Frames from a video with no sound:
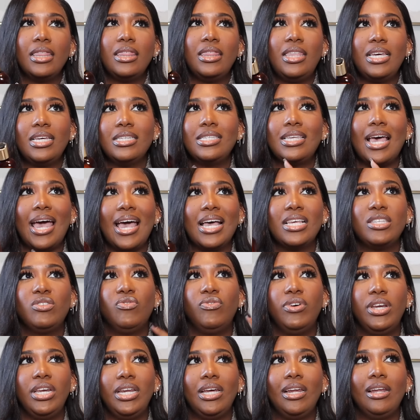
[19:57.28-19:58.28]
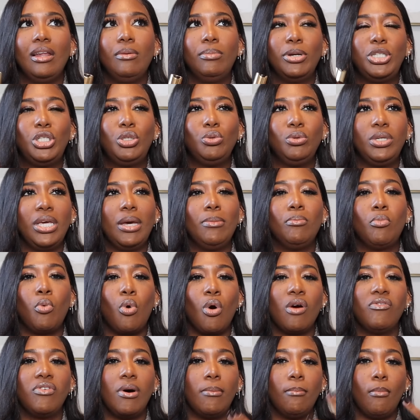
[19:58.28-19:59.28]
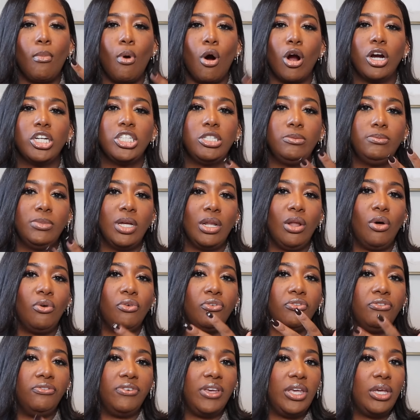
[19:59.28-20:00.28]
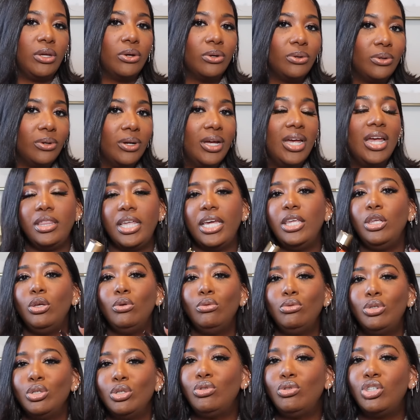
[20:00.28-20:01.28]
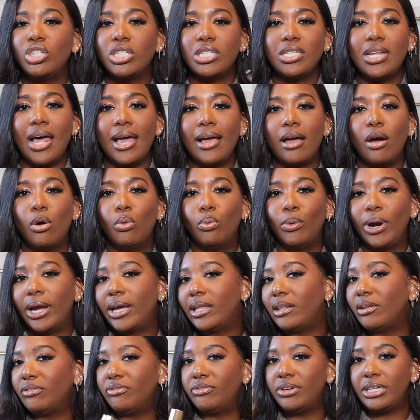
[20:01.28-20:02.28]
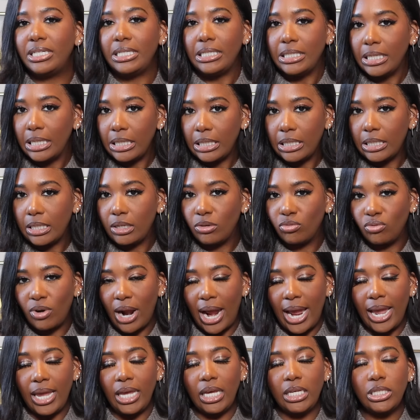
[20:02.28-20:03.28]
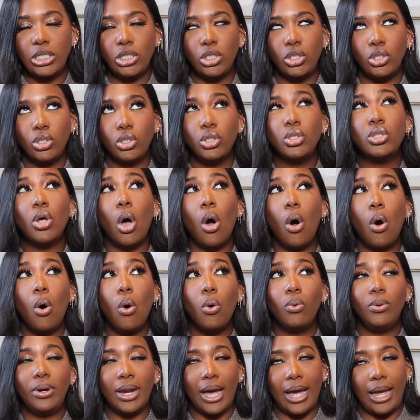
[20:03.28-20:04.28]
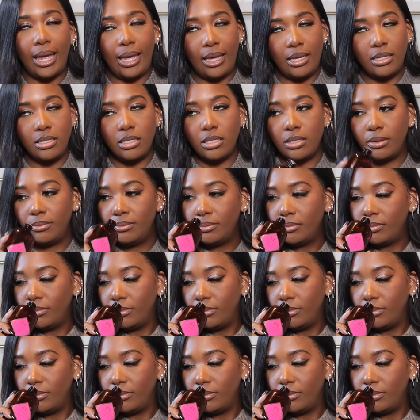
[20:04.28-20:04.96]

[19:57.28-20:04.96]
this has vanilla, but you get more of a marshmallow feel than you just like a regular vanilla, right? It's so nice.